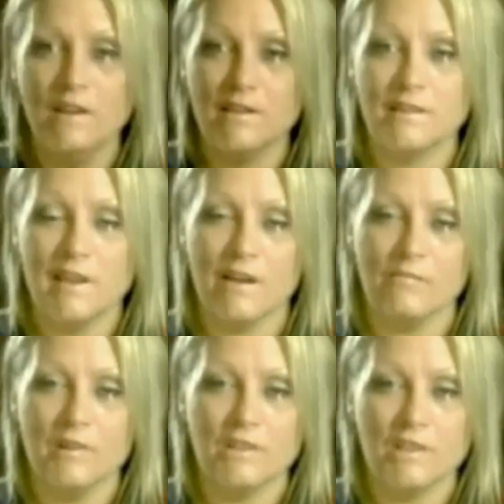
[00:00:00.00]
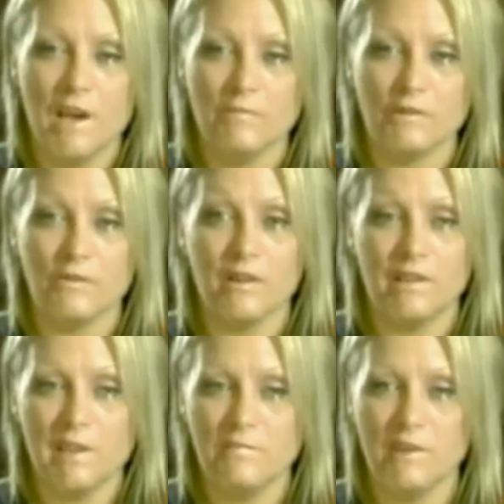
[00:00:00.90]
to see how much time it's going to
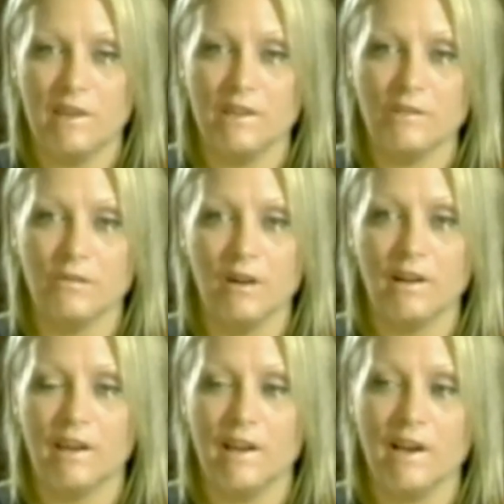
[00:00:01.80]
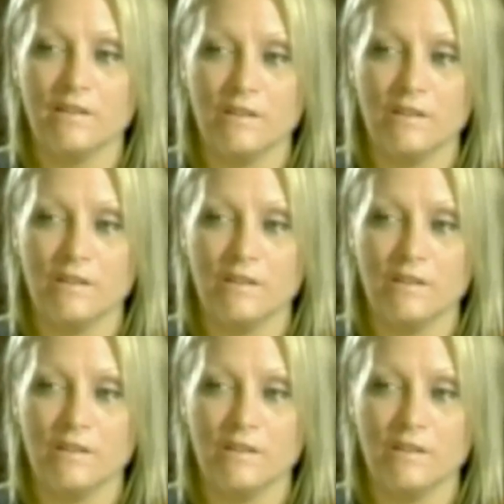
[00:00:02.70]
take me to get to work. And I also